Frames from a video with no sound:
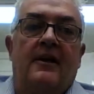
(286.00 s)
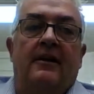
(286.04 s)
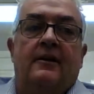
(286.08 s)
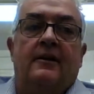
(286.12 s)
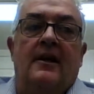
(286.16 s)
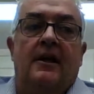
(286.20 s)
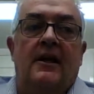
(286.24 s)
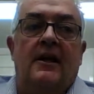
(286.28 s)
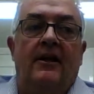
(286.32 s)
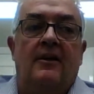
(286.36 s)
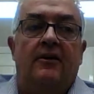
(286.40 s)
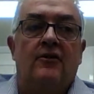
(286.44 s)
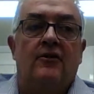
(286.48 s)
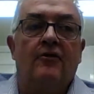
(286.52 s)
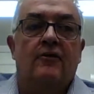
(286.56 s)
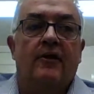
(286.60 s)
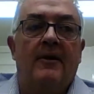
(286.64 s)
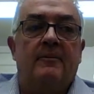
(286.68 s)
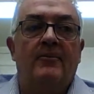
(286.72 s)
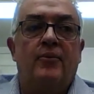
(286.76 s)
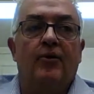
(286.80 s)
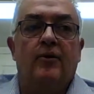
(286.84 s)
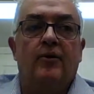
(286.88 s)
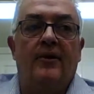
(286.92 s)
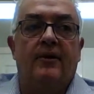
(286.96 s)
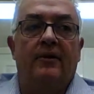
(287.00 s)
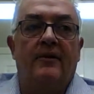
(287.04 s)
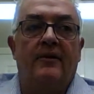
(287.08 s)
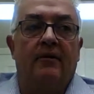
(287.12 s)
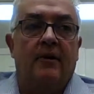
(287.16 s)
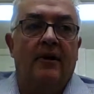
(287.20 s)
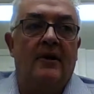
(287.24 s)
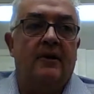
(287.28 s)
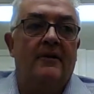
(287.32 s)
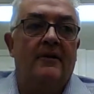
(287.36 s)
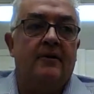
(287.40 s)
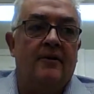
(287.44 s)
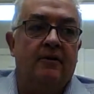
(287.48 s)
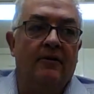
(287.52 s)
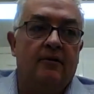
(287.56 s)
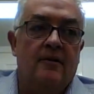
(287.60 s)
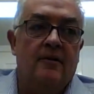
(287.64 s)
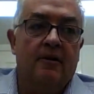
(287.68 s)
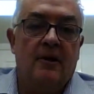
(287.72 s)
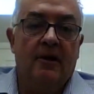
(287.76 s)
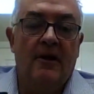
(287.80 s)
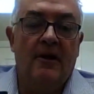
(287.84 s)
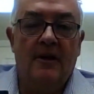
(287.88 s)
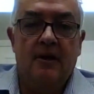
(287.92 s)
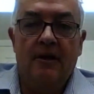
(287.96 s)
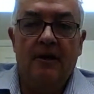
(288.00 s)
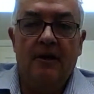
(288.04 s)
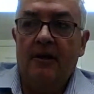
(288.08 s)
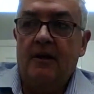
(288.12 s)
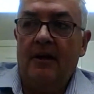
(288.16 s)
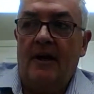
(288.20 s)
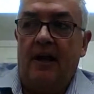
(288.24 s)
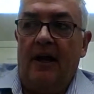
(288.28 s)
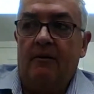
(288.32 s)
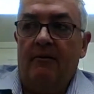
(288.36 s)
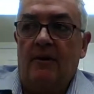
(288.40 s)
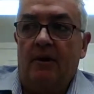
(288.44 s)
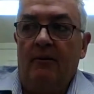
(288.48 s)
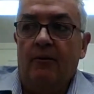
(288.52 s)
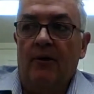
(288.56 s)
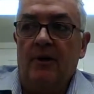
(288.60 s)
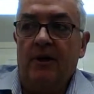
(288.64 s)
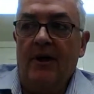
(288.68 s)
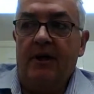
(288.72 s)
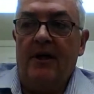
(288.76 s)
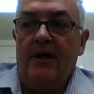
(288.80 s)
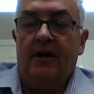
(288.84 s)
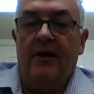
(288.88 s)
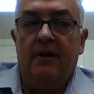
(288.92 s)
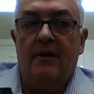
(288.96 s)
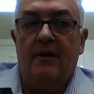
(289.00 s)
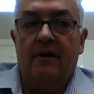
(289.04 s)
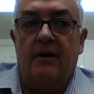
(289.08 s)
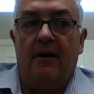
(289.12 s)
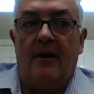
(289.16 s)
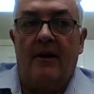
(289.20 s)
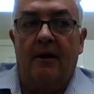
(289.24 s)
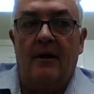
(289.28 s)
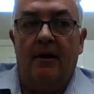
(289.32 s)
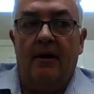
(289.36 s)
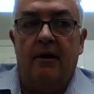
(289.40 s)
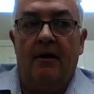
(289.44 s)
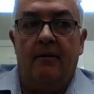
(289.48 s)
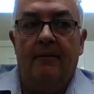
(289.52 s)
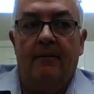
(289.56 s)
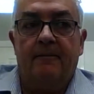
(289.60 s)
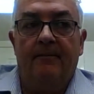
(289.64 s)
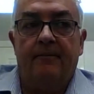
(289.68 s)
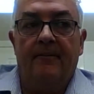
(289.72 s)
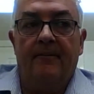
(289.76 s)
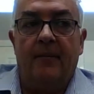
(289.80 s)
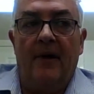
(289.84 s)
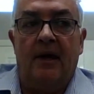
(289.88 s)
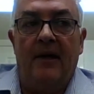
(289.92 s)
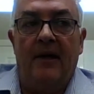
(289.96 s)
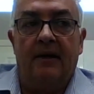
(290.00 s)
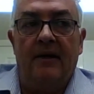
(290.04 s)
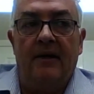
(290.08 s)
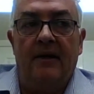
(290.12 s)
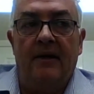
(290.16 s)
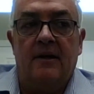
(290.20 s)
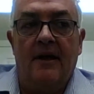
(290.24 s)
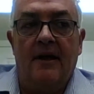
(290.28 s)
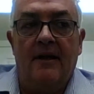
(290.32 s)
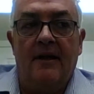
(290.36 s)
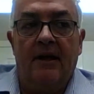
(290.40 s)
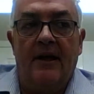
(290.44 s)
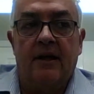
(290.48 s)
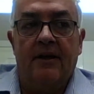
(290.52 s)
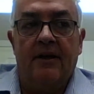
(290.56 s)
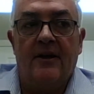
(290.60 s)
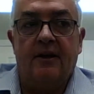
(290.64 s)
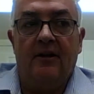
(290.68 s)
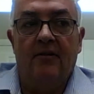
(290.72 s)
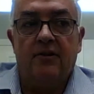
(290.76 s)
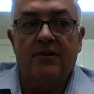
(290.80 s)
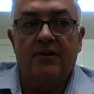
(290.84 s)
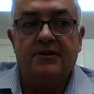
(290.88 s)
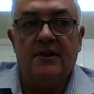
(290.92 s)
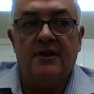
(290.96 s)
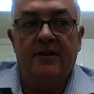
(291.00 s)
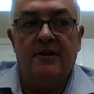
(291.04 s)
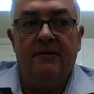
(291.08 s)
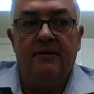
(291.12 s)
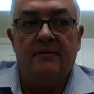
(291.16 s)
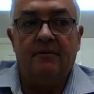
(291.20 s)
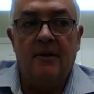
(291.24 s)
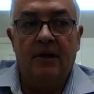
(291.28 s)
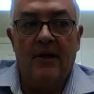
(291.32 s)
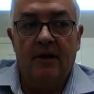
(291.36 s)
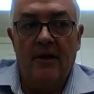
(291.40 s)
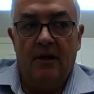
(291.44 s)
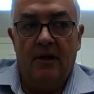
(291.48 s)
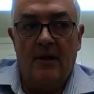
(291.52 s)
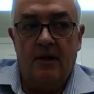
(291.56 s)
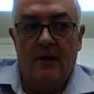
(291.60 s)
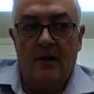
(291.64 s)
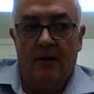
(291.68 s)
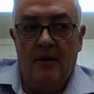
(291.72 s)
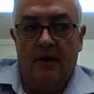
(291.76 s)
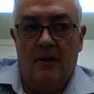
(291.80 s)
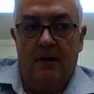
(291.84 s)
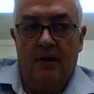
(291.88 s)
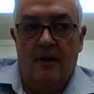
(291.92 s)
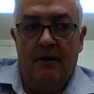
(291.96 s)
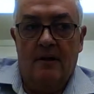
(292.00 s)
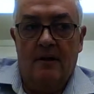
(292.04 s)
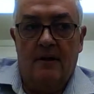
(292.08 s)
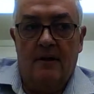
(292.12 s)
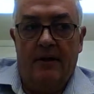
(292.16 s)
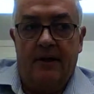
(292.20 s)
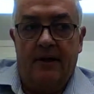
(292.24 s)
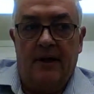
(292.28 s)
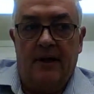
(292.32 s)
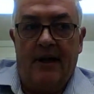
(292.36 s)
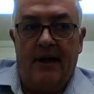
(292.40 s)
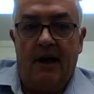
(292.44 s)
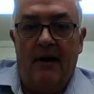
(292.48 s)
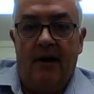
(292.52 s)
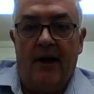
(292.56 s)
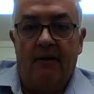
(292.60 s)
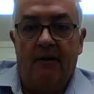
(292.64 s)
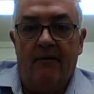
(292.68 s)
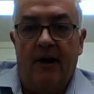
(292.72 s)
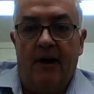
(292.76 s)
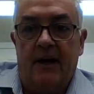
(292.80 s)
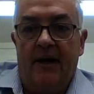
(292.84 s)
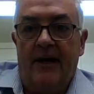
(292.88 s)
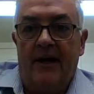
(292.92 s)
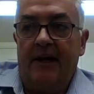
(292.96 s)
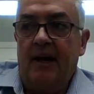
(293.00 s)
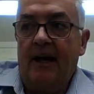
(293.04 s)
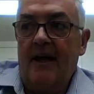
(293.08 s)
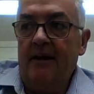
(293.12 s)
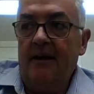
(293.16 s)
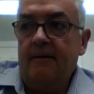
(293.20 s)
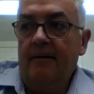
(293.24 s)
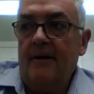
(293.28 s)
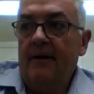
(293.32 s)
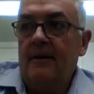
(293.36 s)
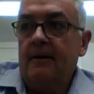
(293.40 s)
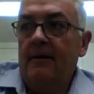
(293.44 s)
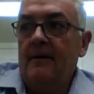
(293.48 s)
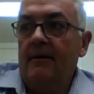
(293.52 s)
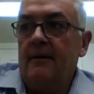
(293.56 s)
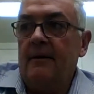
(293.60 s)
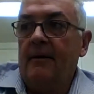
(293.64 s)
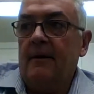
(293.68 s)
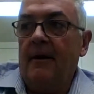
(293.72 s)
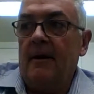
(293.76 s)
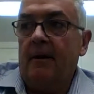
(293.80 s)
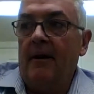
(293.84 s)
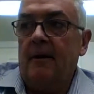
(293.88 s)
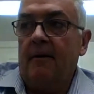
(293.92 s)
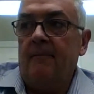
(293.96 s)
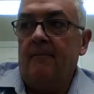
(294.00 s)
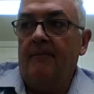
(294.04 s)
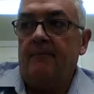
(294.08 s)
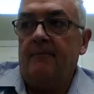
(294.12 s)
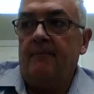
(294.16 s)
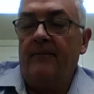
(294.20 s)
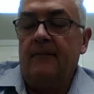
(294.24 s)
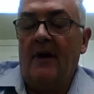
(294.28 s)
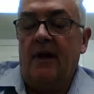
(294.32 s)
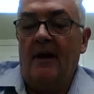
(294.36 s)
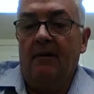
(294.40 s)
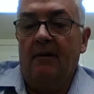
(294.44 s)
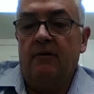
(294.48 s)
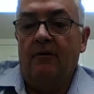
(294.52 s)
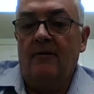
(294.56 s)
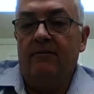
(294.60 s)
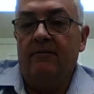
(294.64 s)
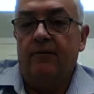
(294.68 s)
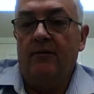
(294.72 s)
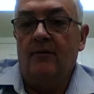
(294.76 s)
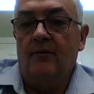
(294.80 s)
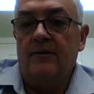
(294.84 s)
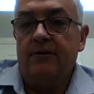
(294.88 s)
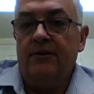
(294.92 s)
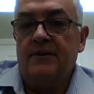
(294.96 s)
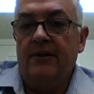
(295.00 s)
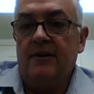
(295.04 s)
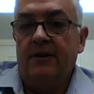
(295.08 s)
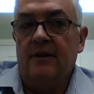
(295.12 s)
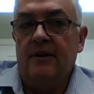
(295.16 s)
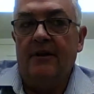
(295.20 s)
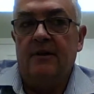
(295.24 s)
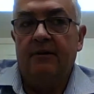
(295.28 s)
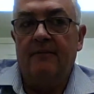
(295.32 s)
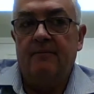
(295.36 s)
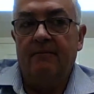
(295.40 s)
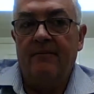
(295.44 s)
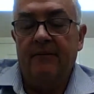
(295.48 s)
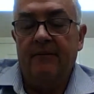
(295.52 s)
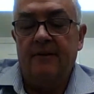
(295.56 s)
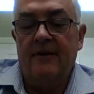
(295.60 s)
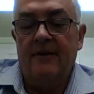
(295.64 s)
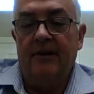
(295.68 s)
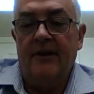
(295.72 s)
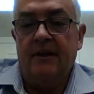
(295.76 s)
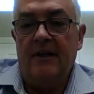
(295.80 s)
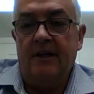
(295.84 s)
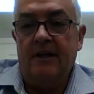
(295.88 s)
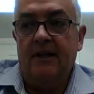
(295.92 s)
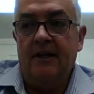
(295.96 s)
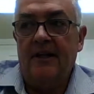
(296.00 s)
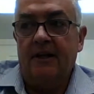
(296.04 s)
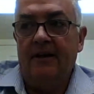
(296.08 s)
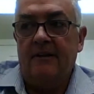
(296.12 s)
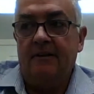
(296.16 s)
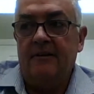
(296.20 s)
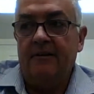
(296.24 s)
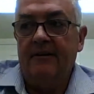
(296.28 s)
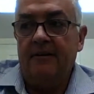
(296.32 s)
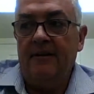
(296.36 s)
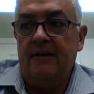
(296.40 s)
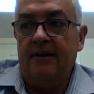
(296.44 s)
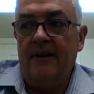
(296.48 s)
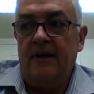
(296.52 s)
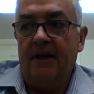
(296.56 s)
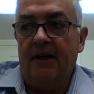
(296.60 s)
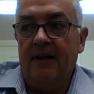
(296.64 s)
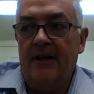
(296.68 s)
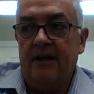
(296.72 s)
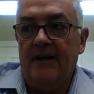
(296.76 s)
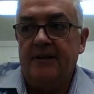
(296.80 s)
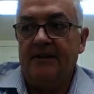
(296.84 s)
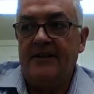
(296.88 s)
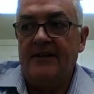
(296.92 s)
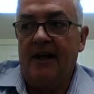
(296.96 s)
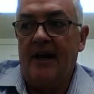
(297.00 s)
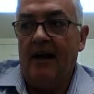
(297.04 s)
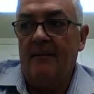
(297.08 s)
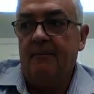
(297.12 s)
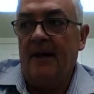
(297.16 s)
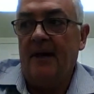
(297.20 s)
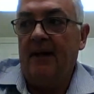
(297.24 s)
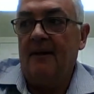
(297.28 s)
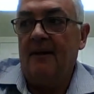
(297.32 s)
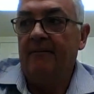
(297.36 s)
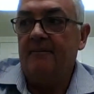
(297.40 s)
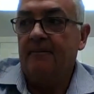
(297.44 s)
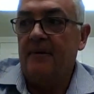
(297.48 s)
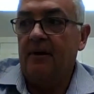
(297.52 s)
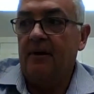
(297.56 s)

getting your input into how we work. And the other guys that are going around again. Look forward to the year that is coming.